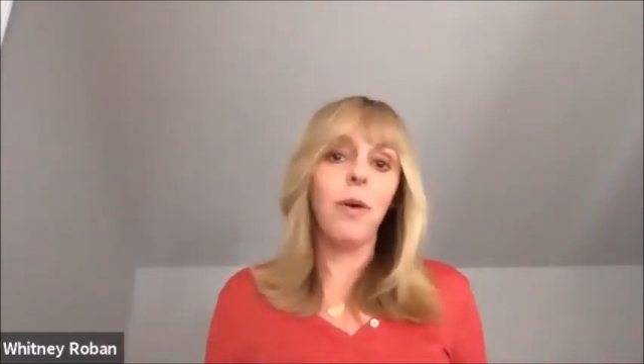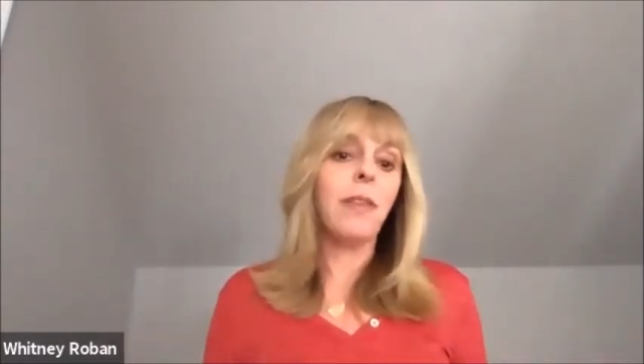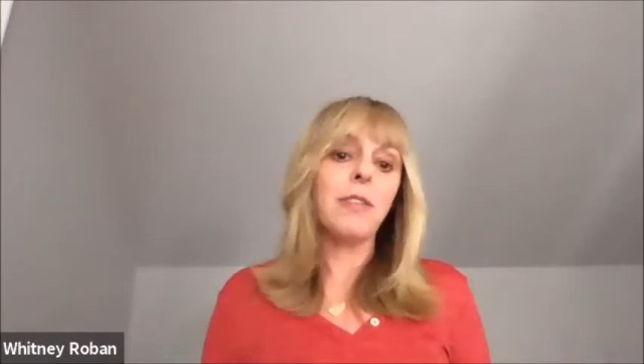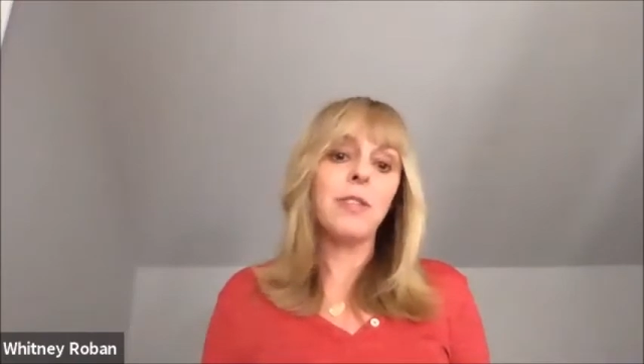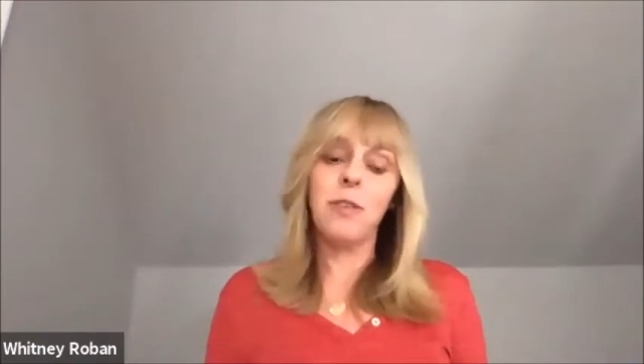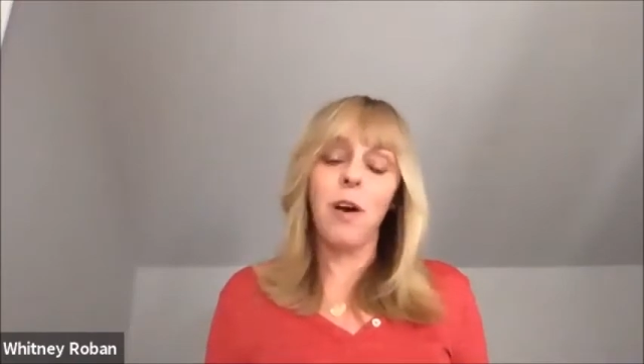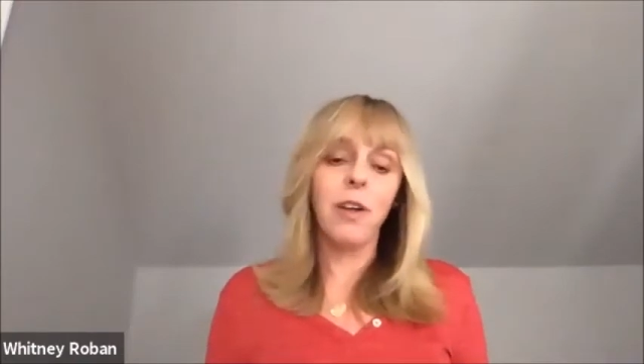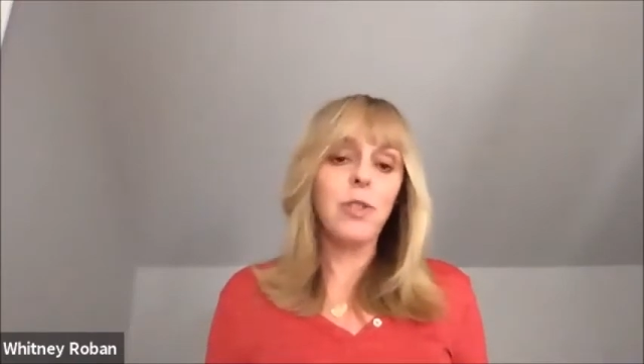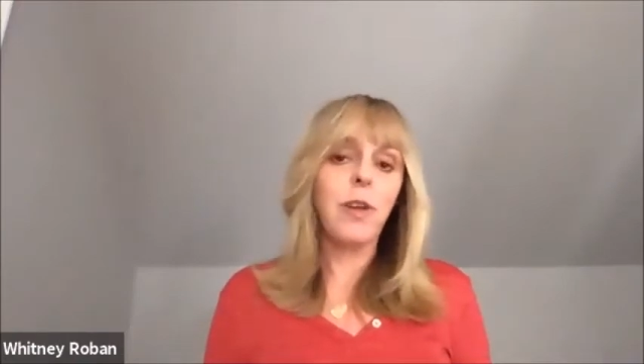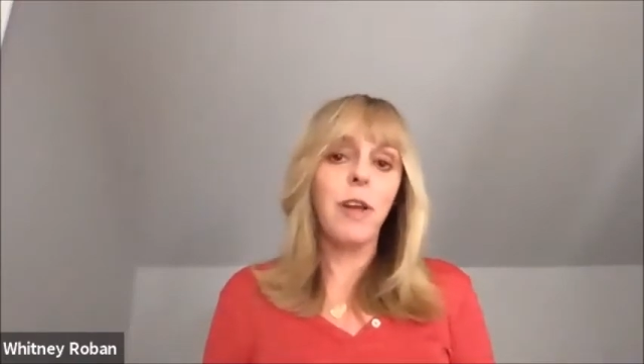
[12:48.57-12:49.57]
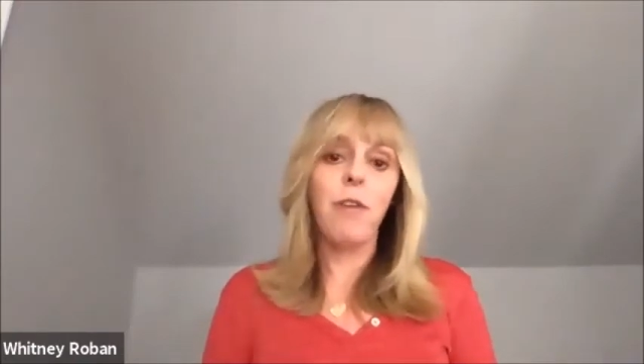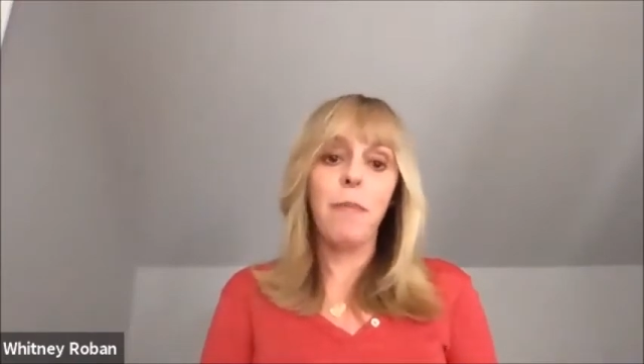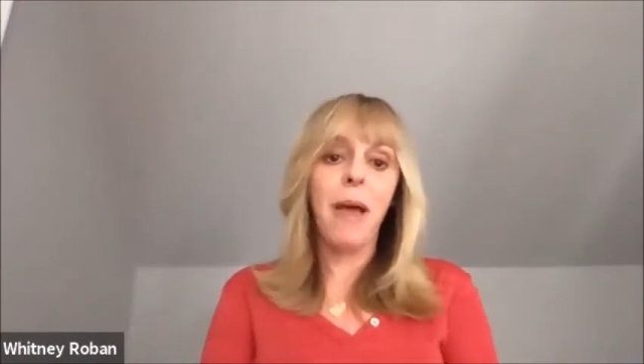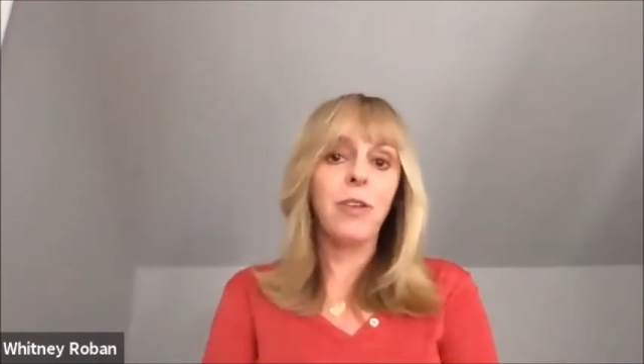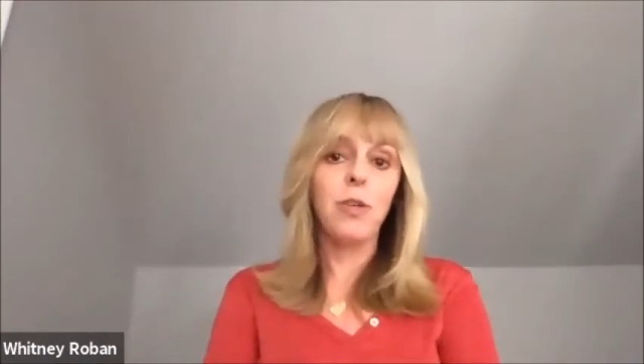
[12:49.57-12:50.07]
as long as you get right
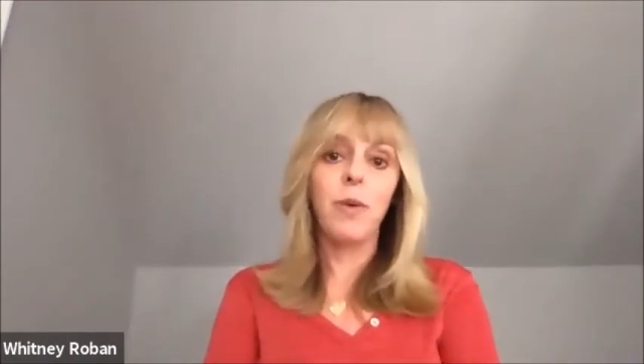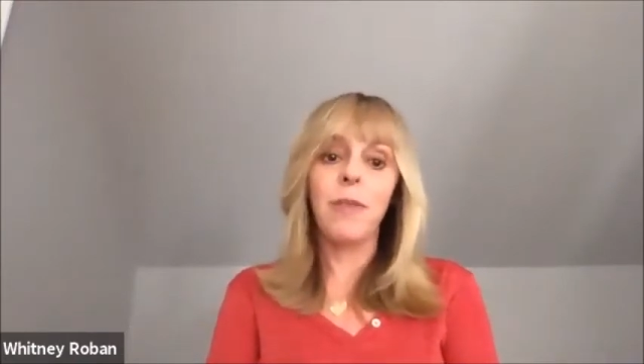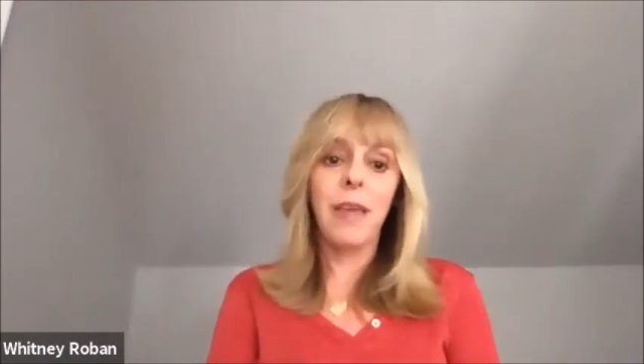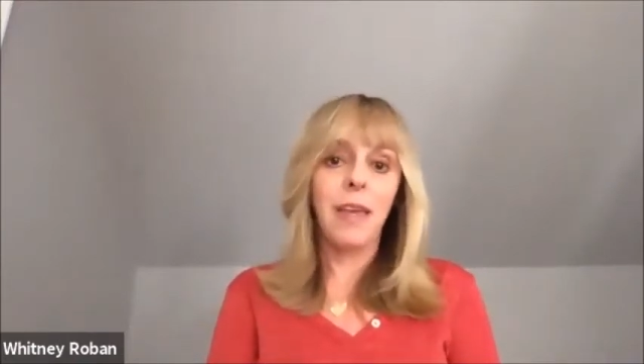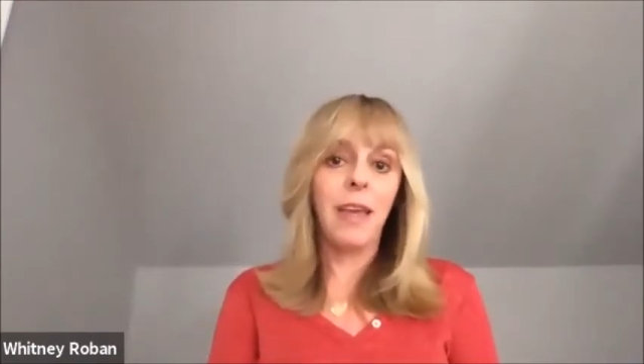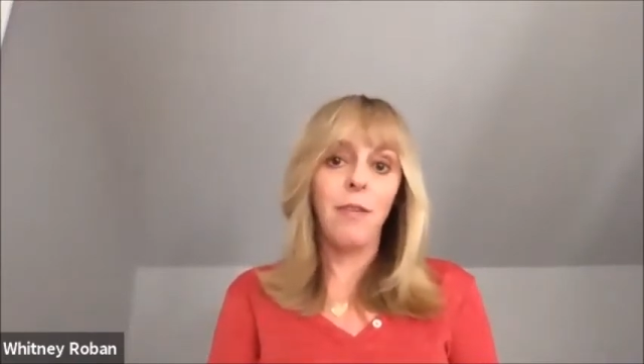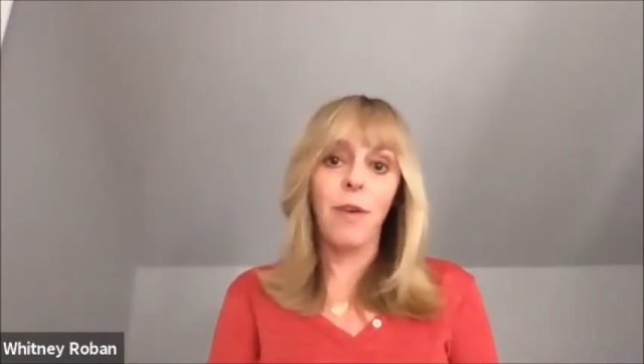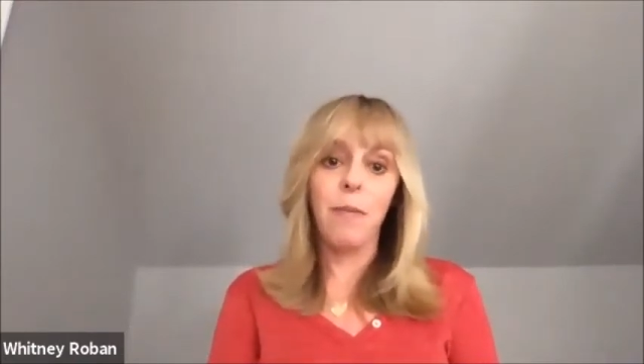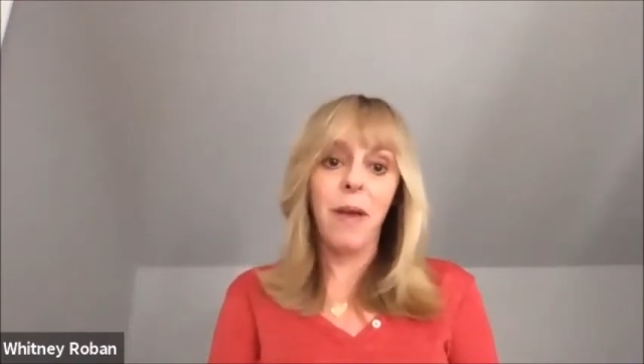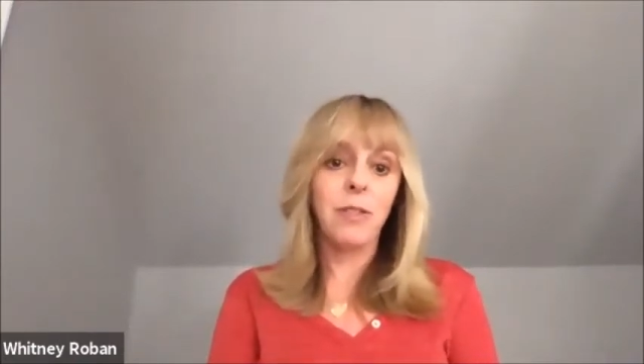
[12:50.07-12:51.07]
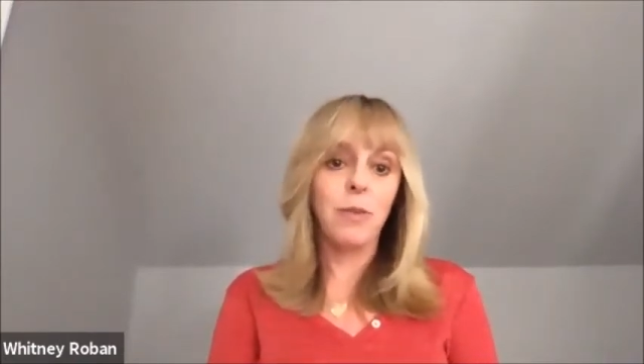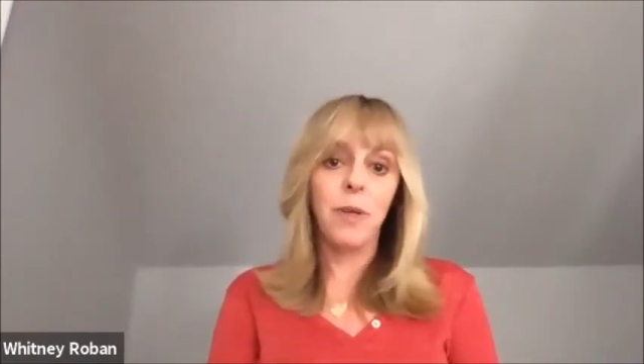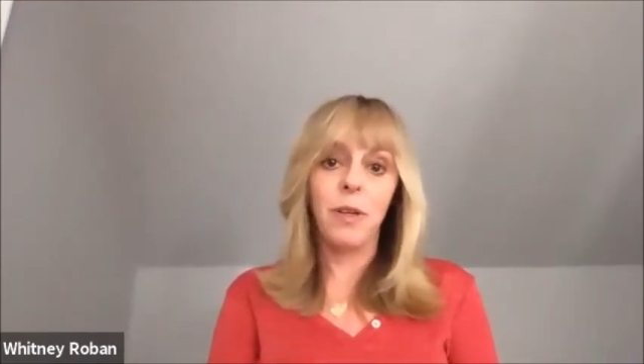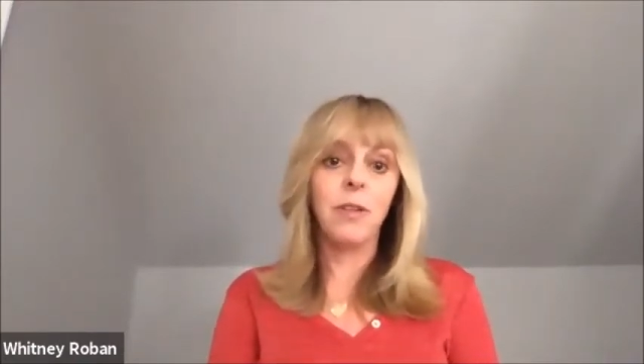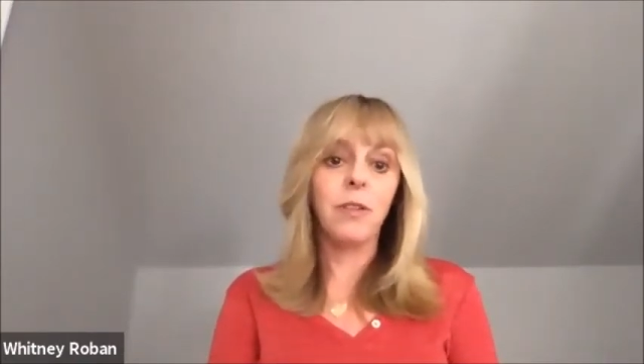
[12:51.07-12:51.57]
back to it, they can get right back to
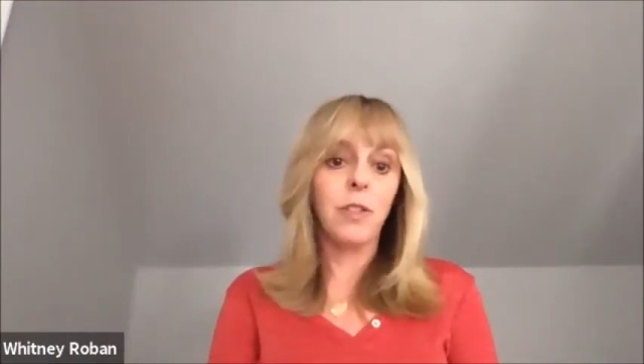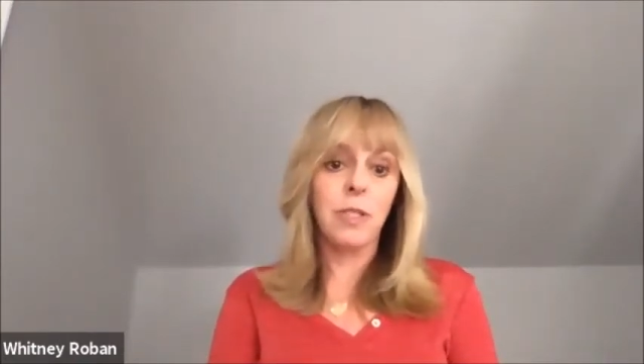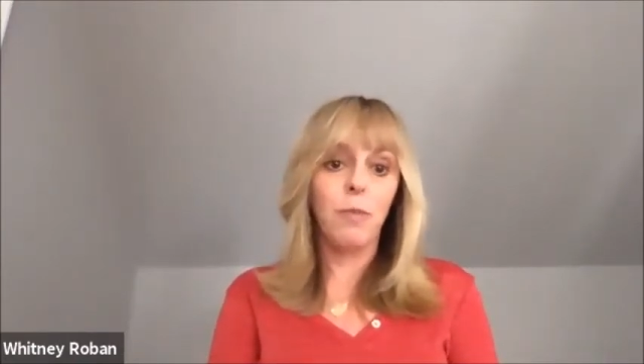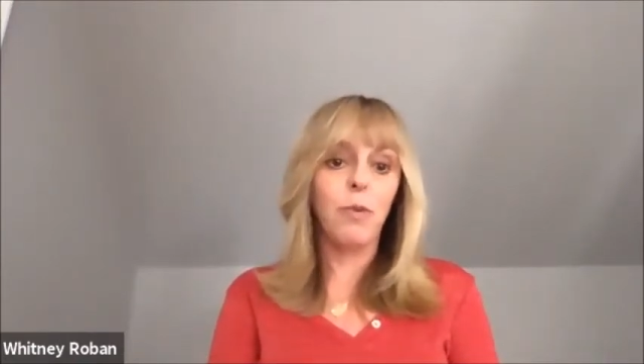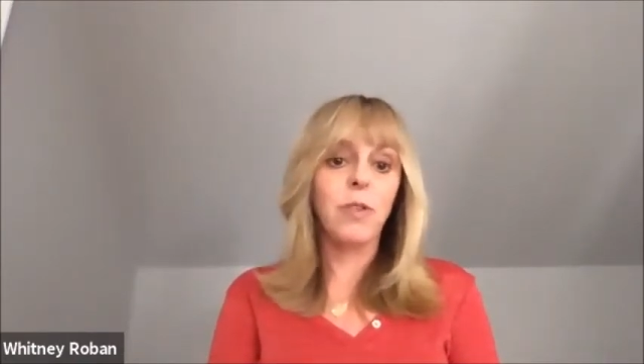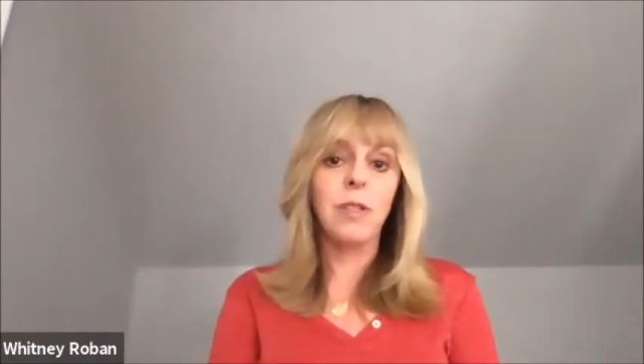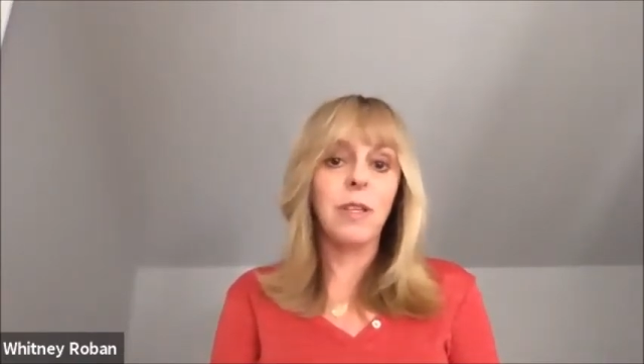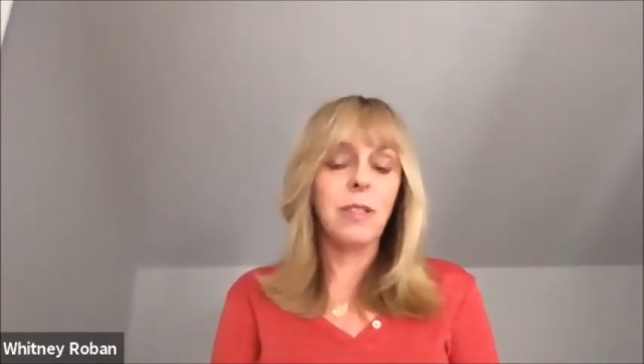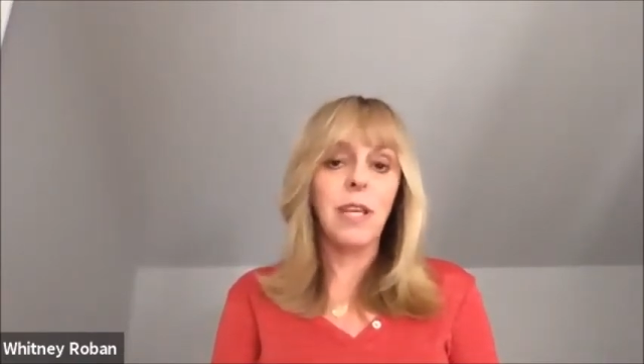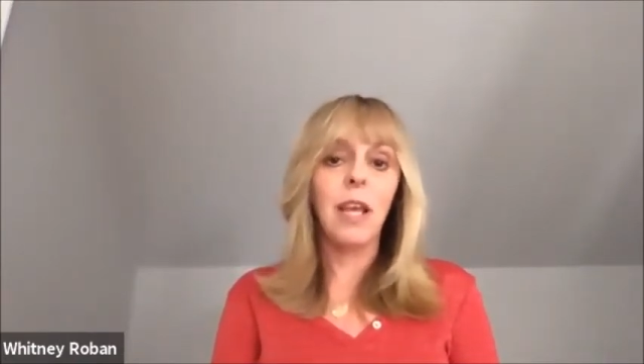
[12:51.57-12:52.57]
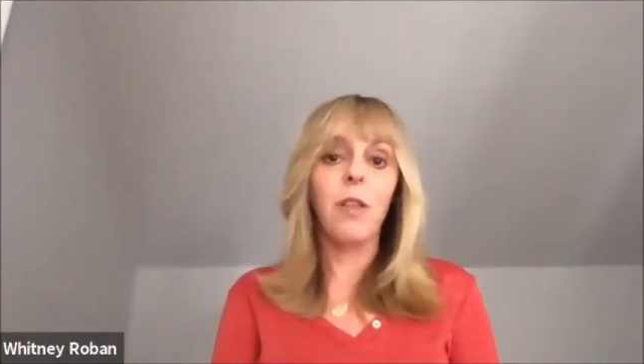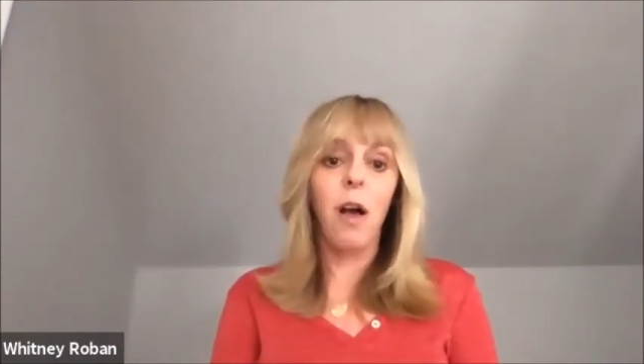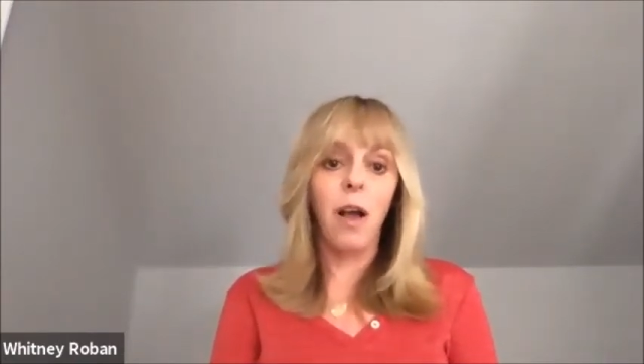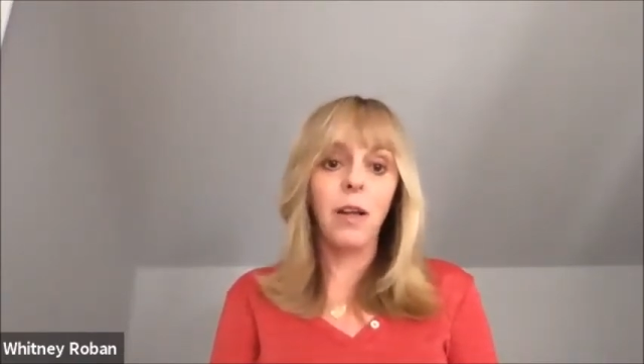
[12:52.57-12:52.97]
being good sleepers. It doesn't take long.